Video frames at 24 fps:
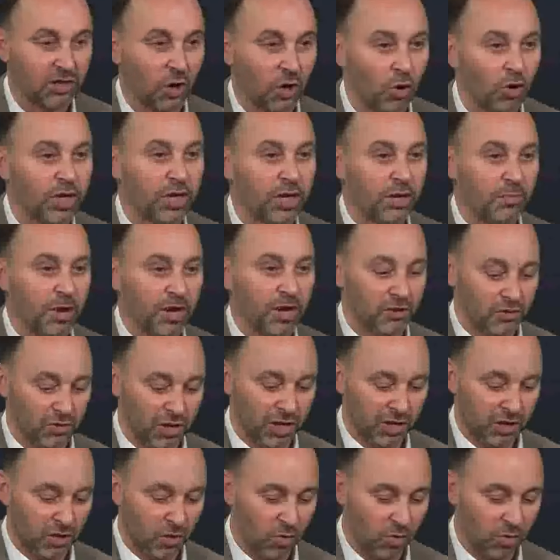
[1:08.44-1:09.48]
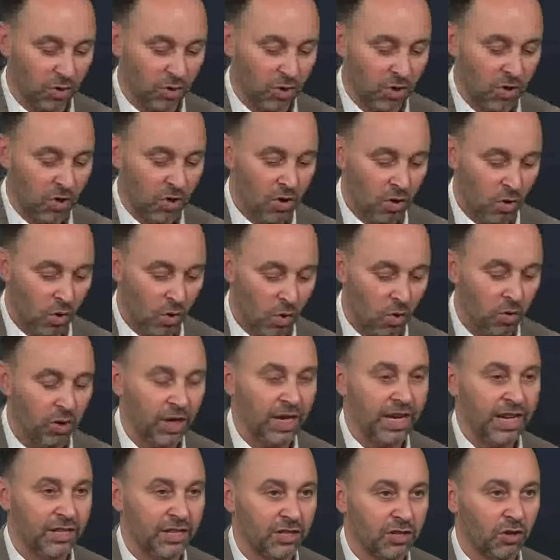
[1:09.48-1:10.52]
documentary called All
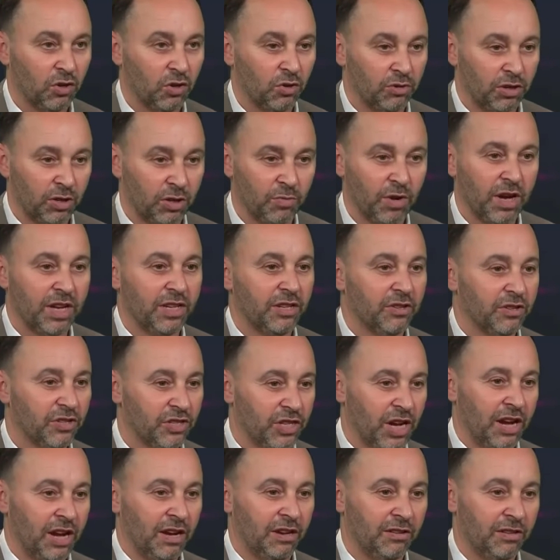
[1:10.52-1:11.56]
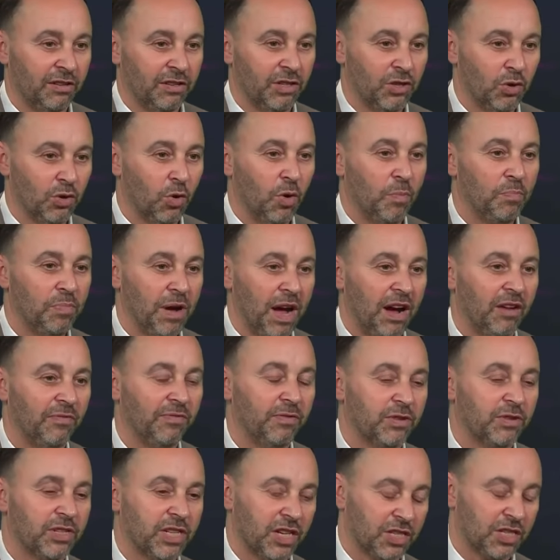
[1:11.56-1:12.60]
His Glory, where you're sharing your
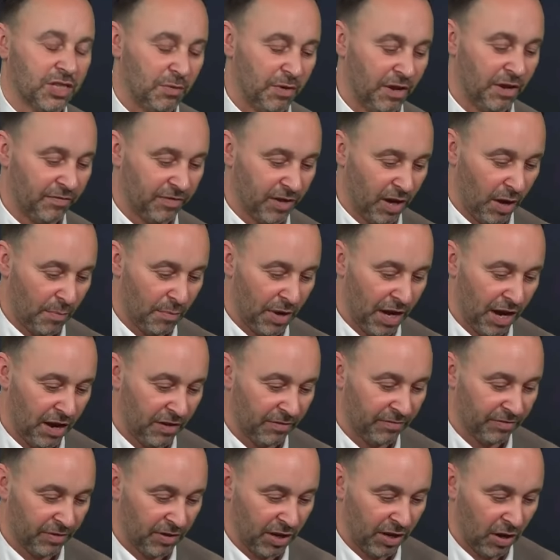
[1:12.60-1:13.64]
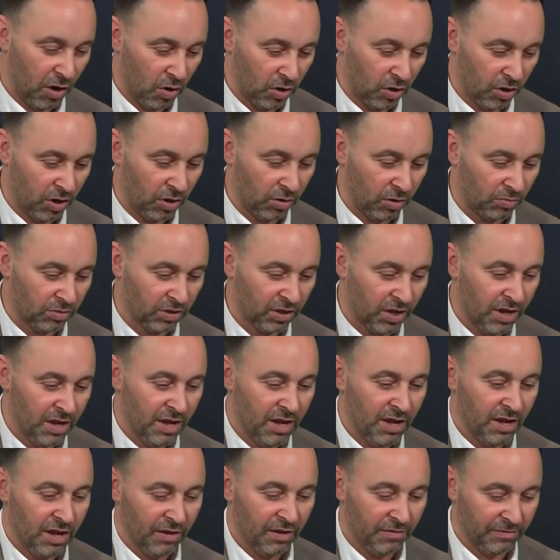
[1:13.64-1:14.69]
powerful testimony of coming out from the occult,
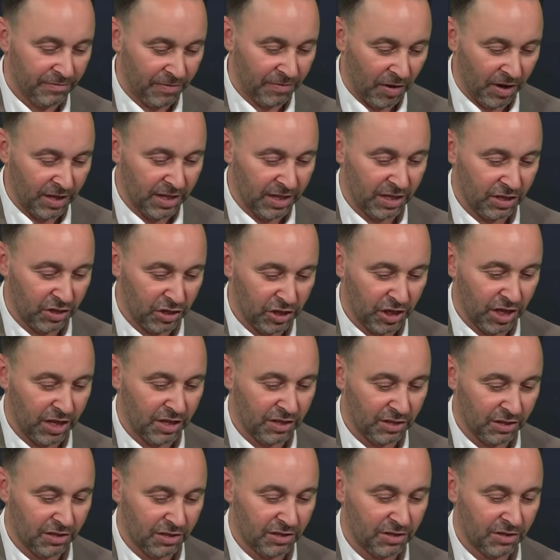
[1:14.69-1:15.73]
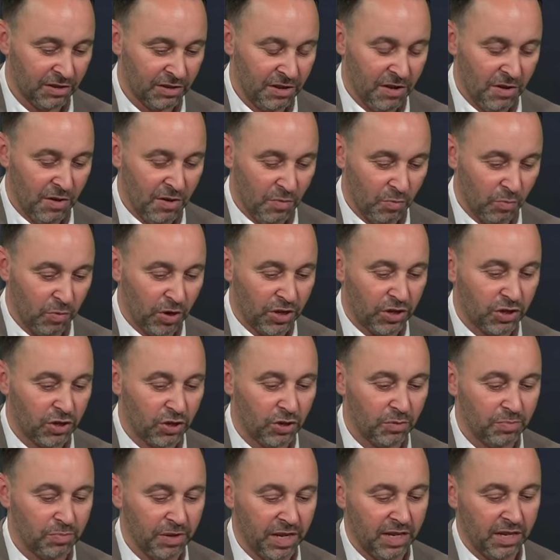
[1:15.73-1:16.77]
finding Jesus, which
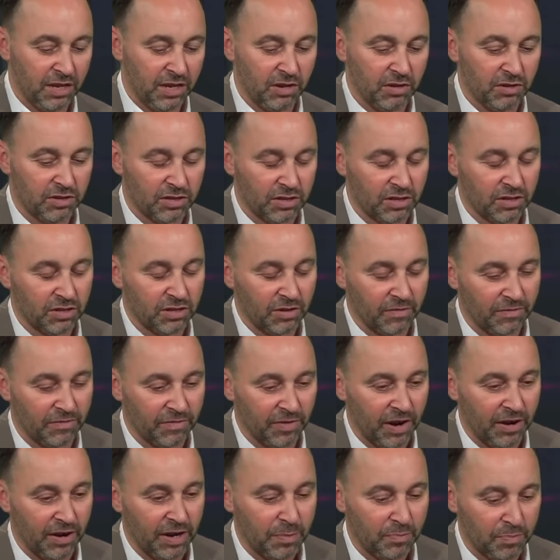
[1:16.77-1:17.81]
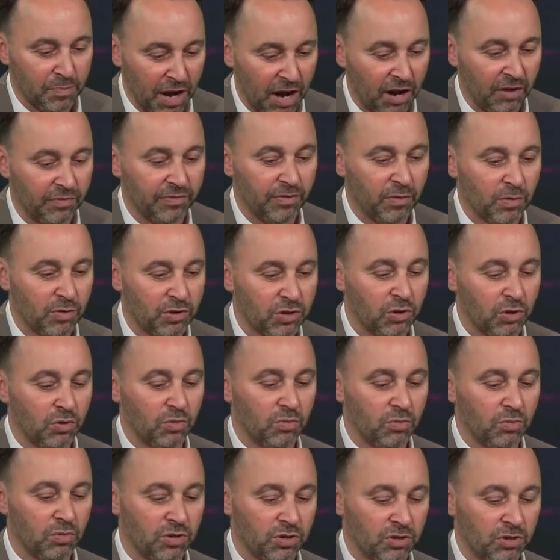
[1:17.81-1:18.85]
could be used as a very powerful
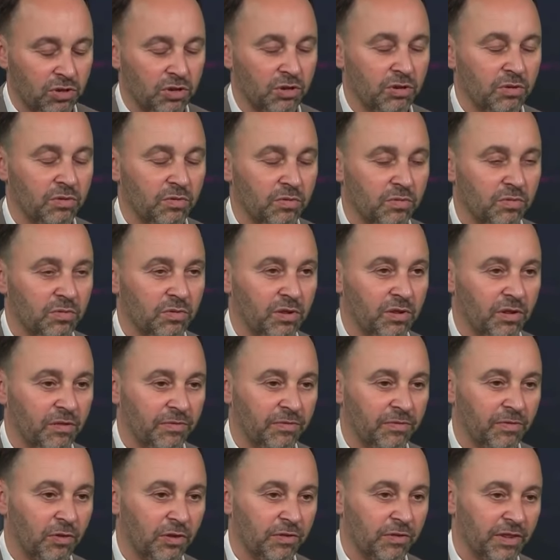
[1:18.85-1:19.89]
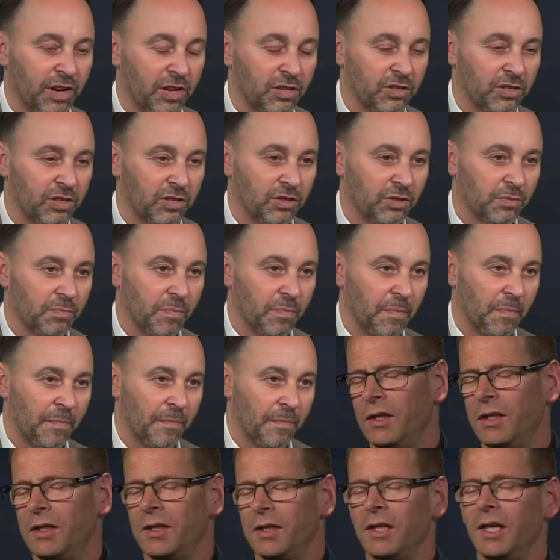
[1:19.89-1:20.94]
tool for evangelism.
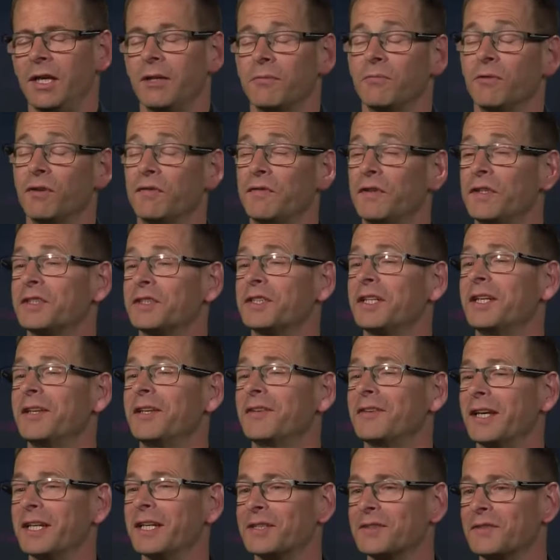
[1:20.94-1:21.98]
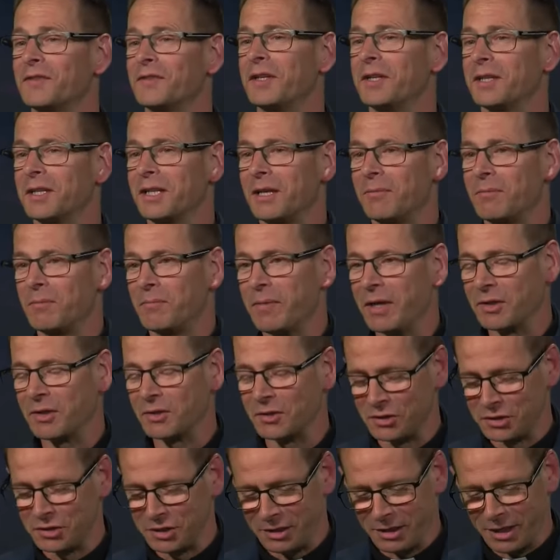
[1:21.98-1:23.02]
Yeah, well, firstly, thanks for getting me back on
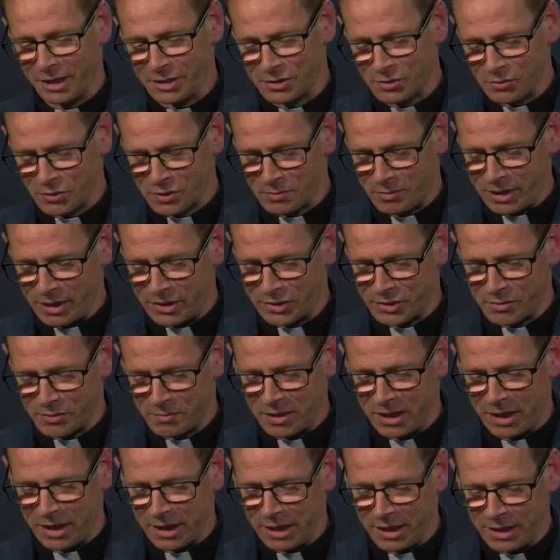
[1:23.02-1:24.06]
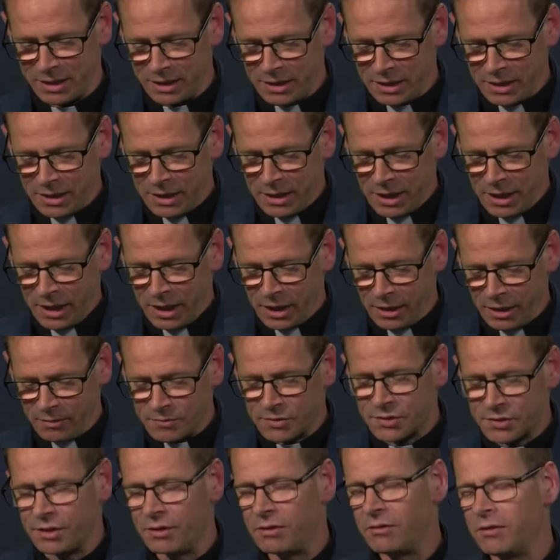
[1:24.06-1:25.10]
the show again. It's always a pleasure to be here.
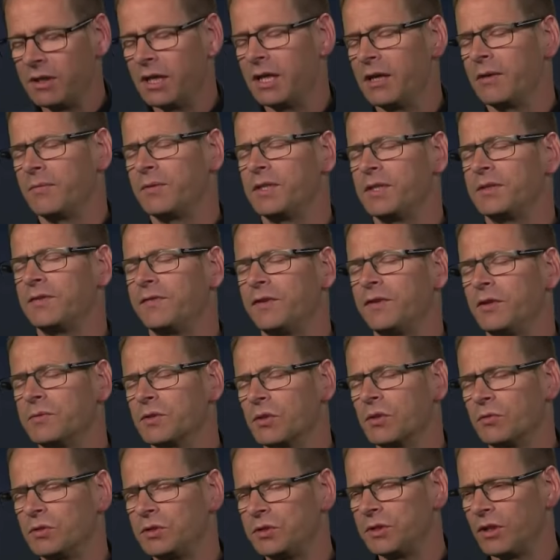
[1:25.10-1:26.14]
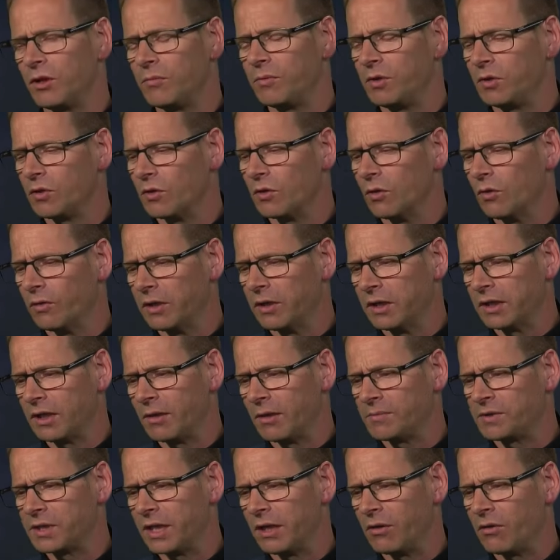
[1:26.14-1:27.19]
This film's called Show Me Your Glory. It
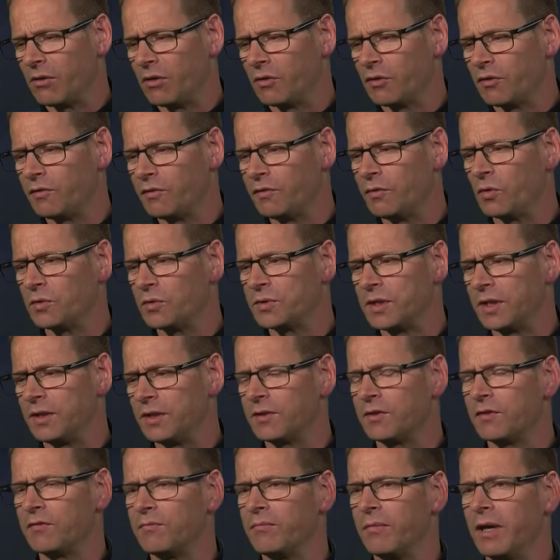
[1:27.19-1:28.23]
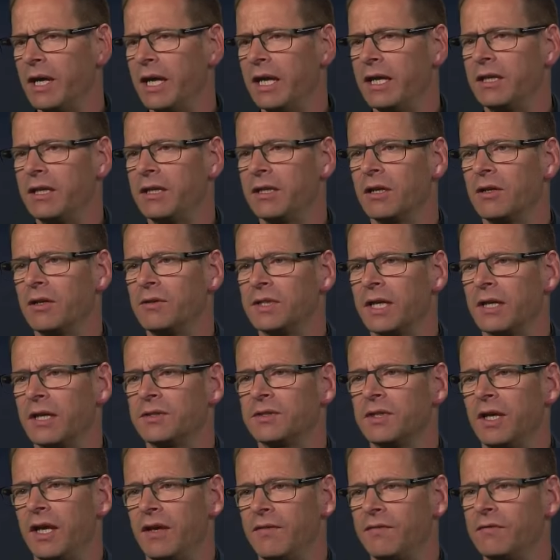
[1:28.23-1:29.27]
comes out on the 14th of May and it goes out
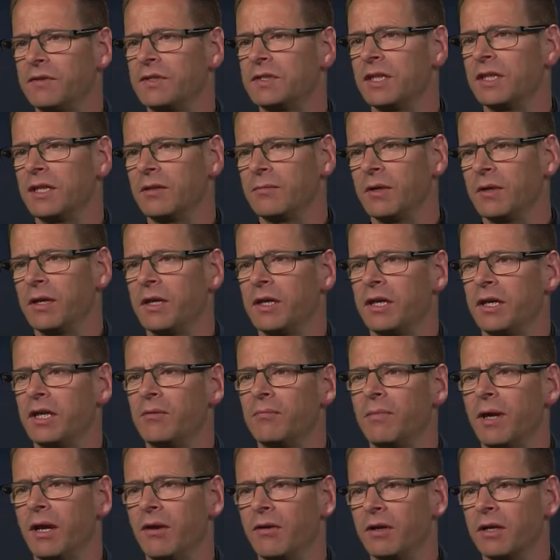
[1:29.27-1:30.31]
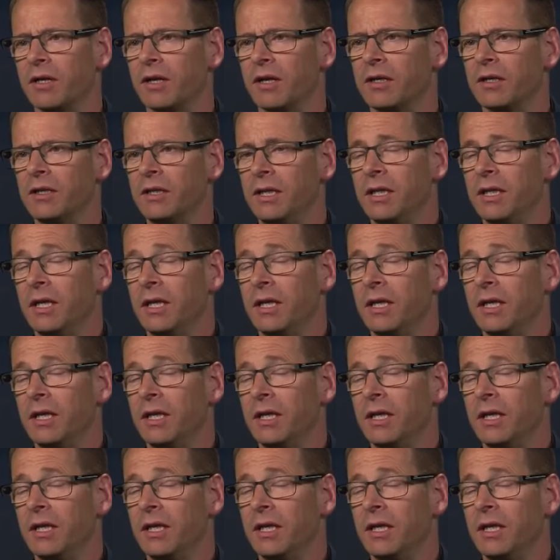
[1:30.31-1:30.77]
to every cinema in America.